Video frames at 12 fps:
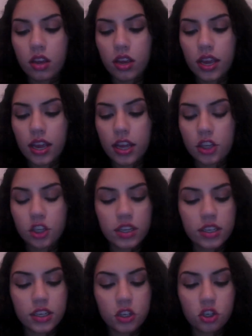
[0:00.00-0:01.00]
it's
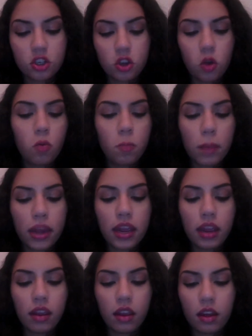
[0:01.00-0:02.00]
just there's so
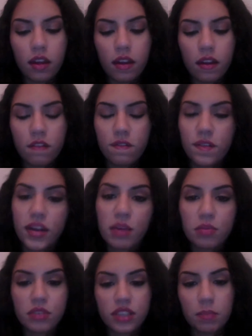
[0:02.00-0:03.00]
many
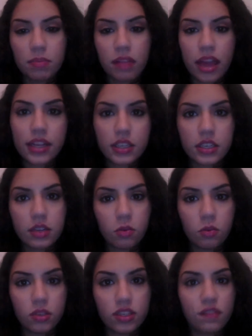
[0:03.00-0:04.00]
variables that play
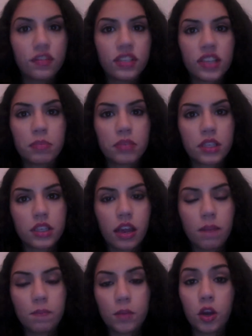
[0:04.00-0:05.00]
into different types of skin.